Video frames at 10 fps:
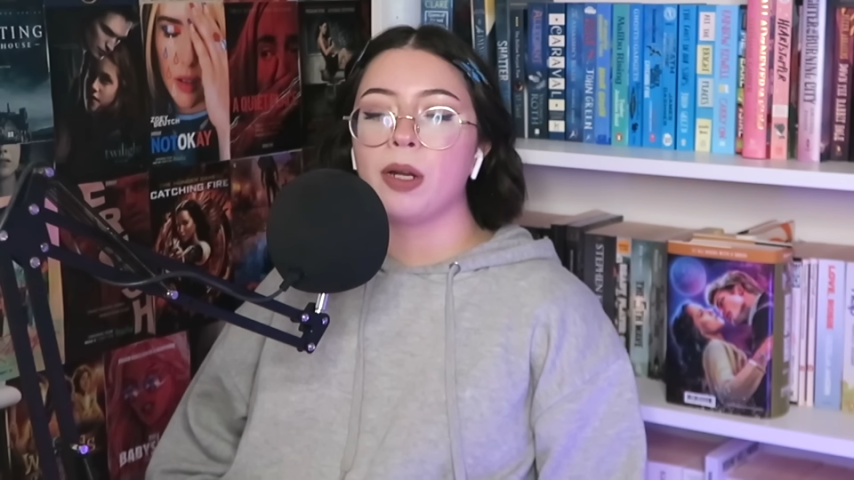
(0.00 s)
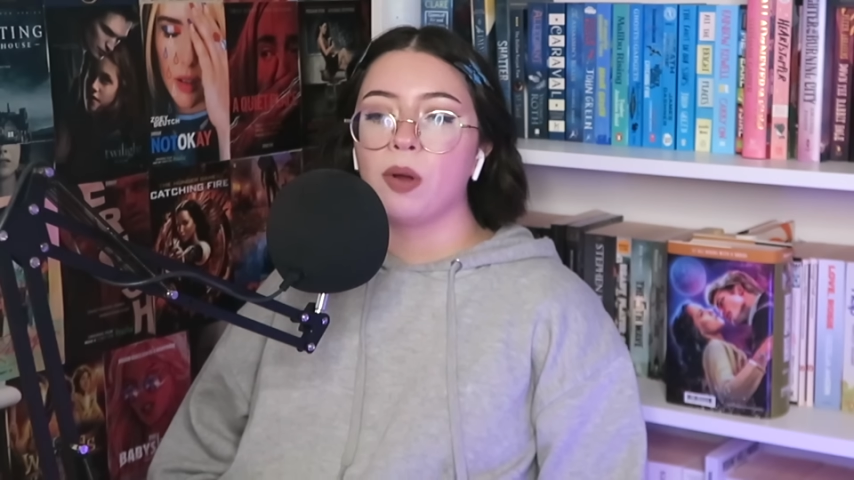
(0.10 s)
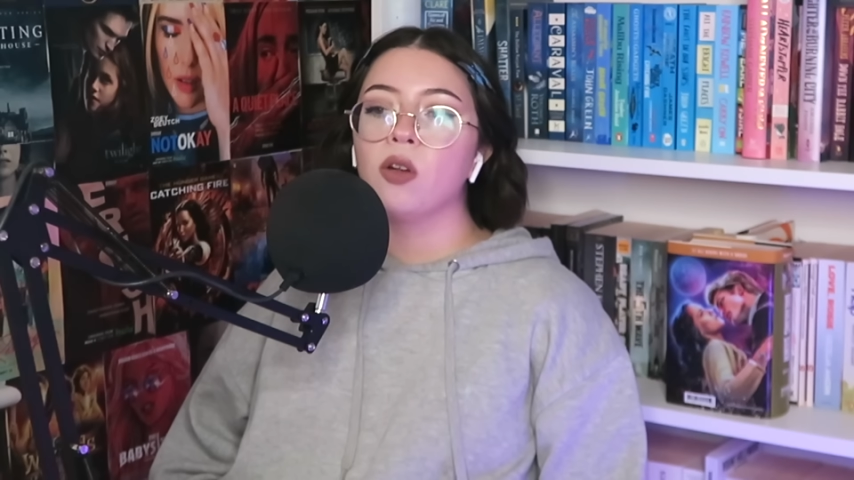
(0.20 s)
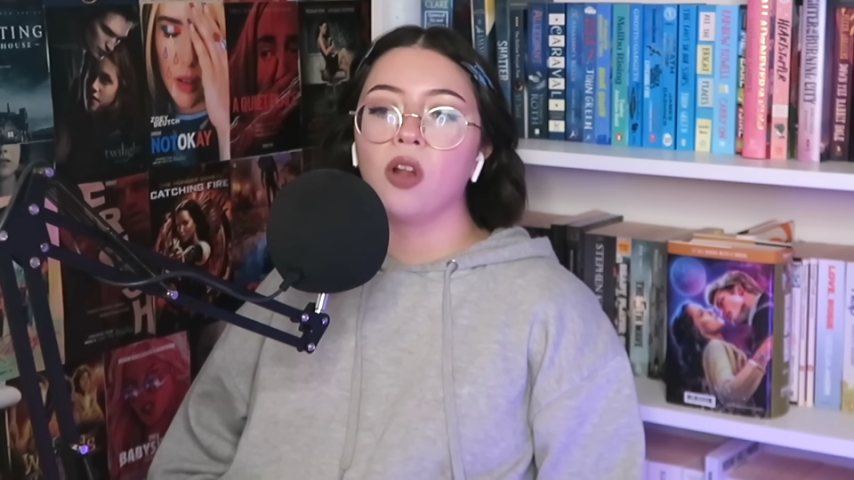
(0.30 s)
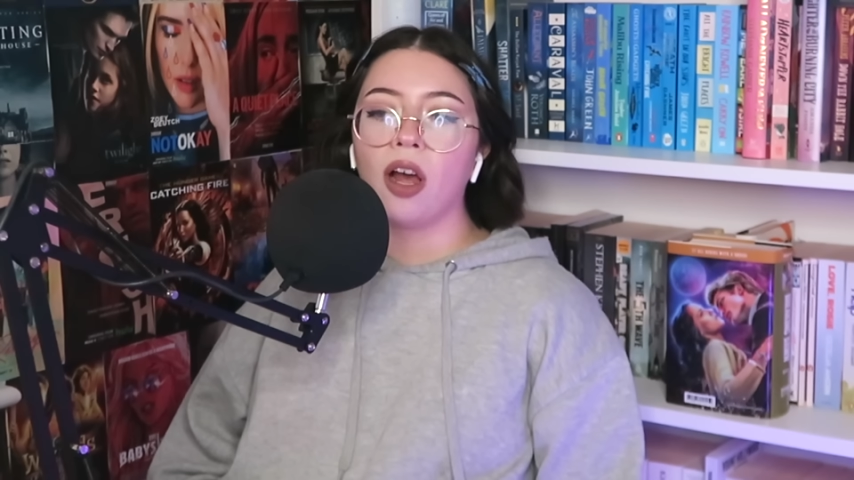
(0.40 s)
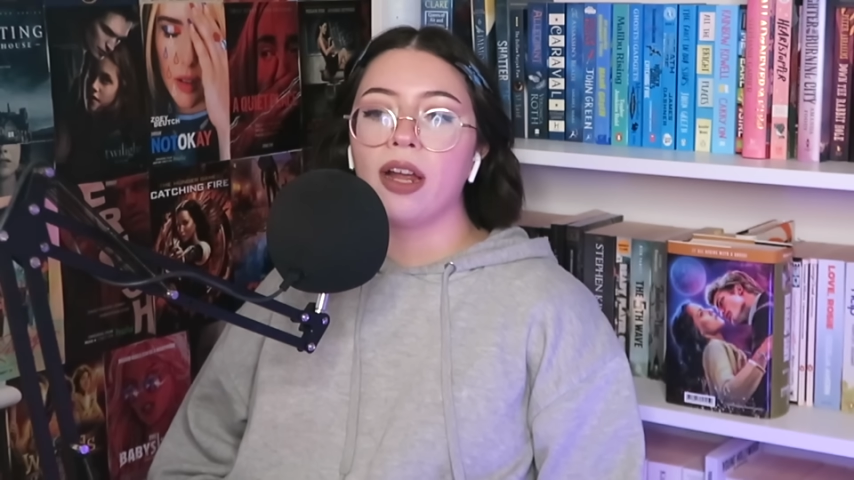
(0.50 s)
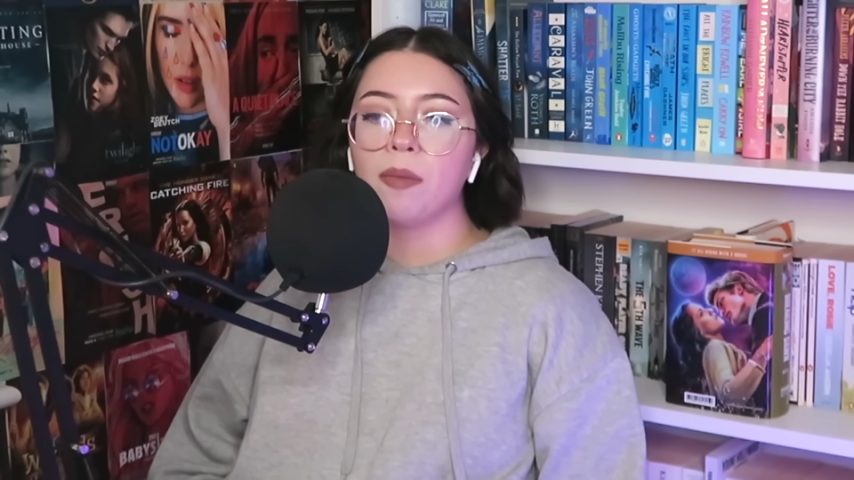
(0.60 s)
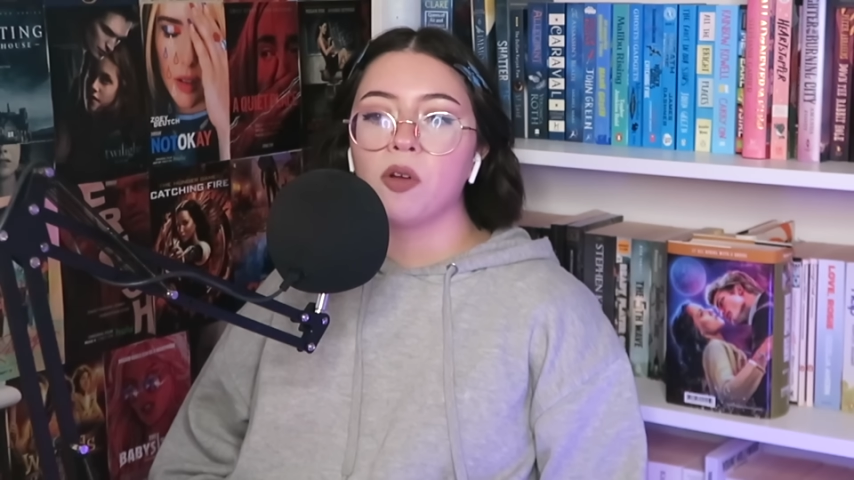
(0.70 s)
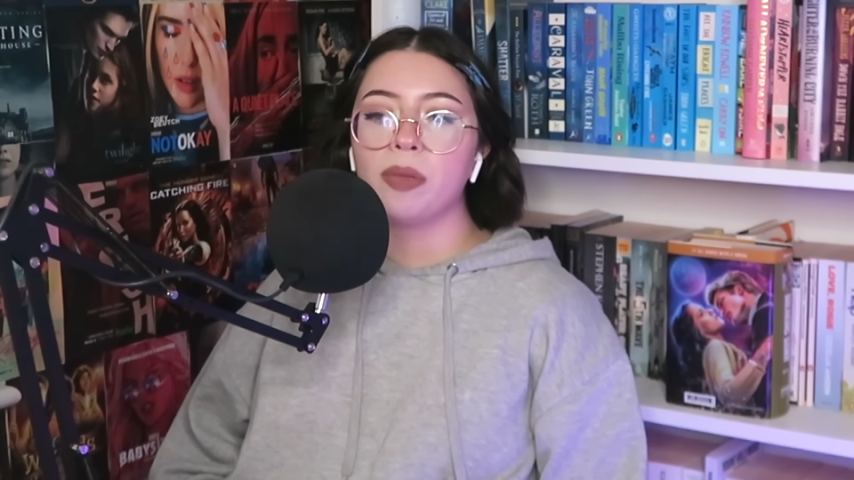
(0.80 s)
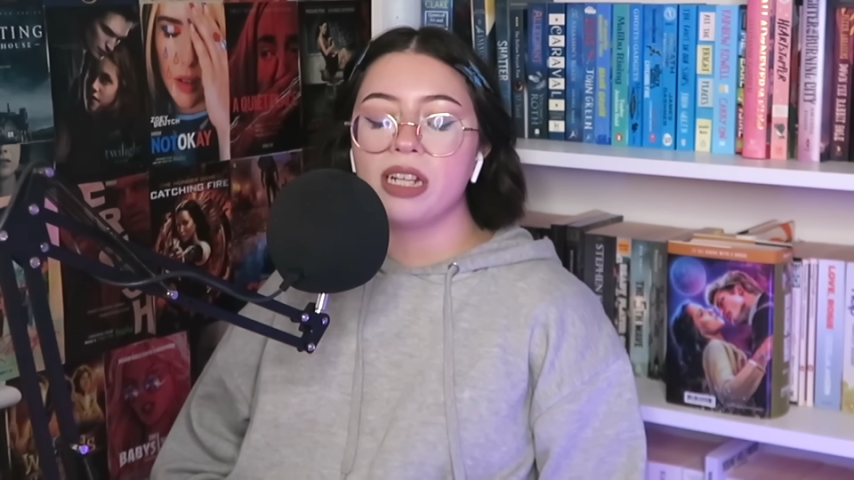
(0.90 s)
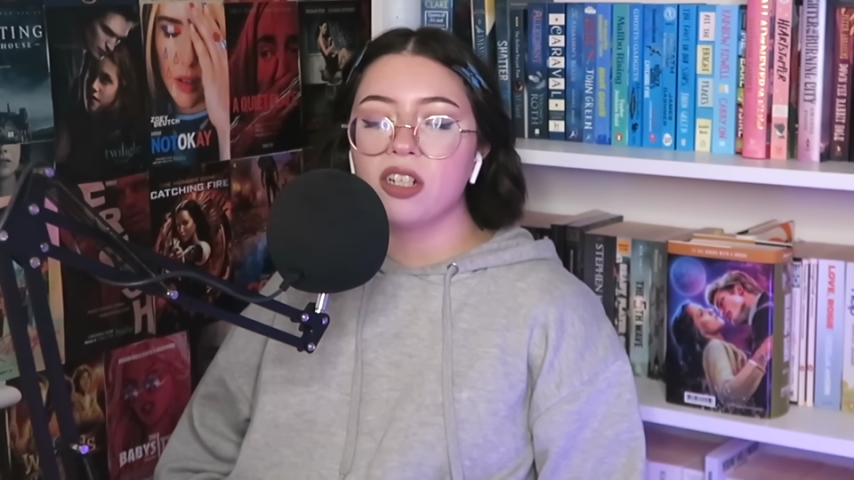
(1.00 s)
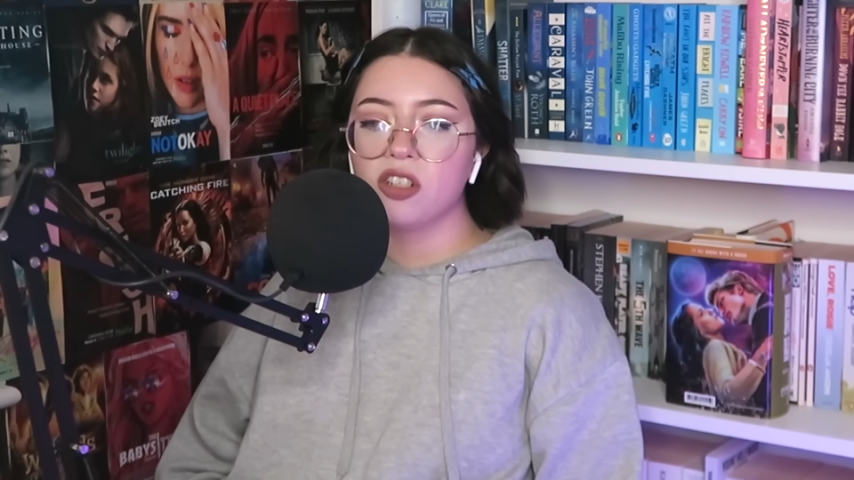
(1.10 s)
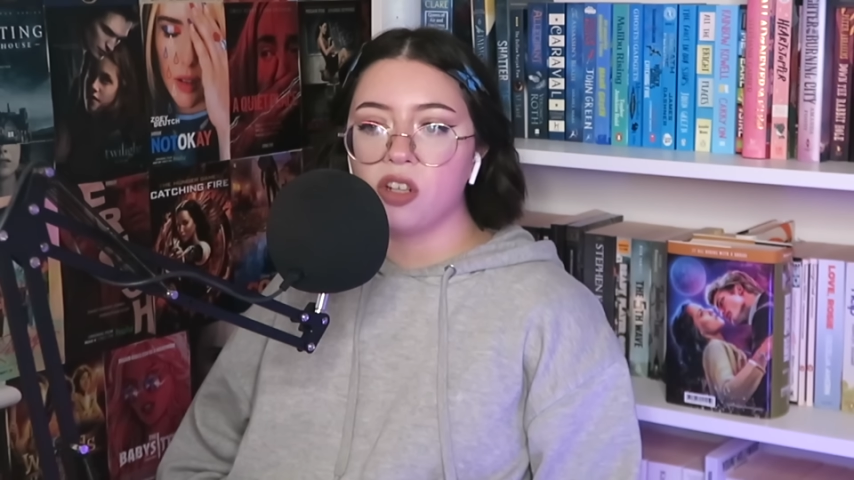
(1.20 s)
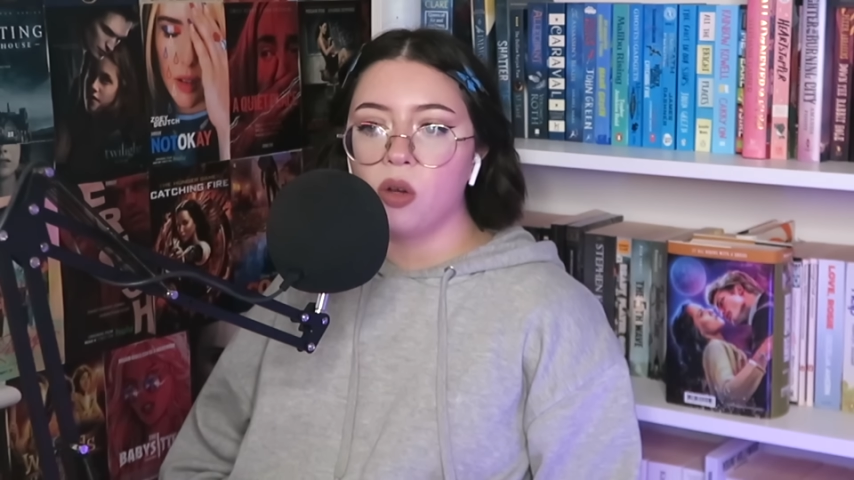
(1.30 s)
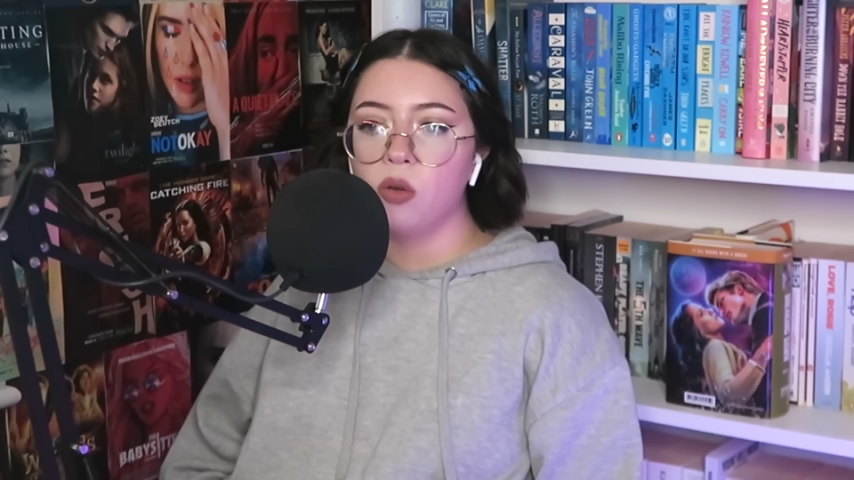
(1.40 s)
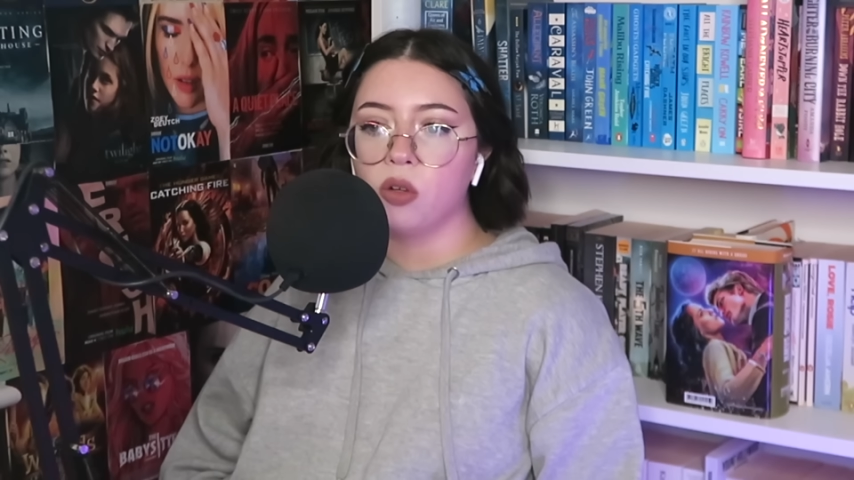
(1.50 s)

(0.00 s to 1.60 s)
mean, I won't lie, I'm not being sold